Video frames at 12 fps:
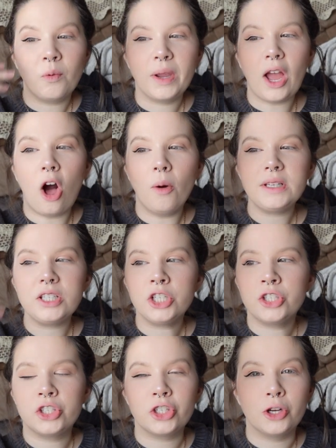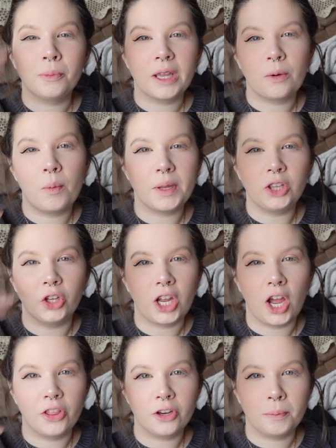We always assume like when we look
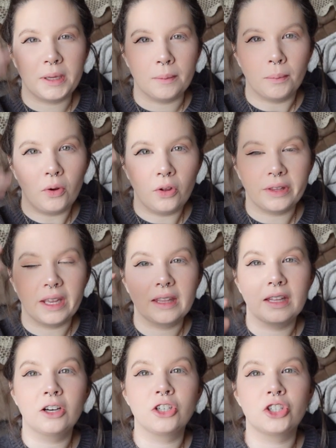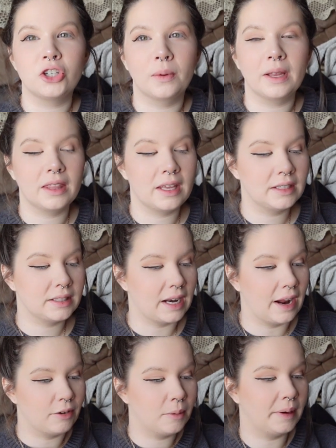at other people and like they're doing things that
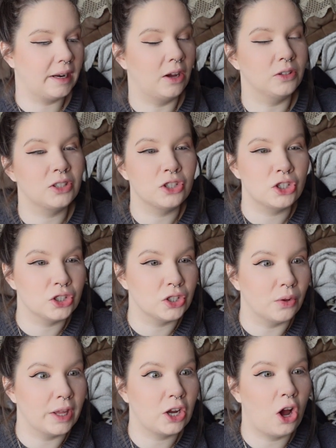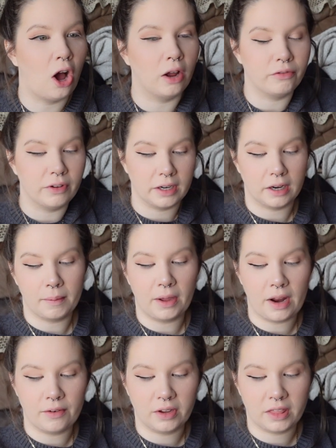everybody else is just so like confident
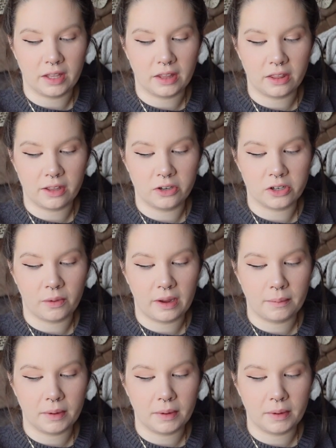about everything that they're doing.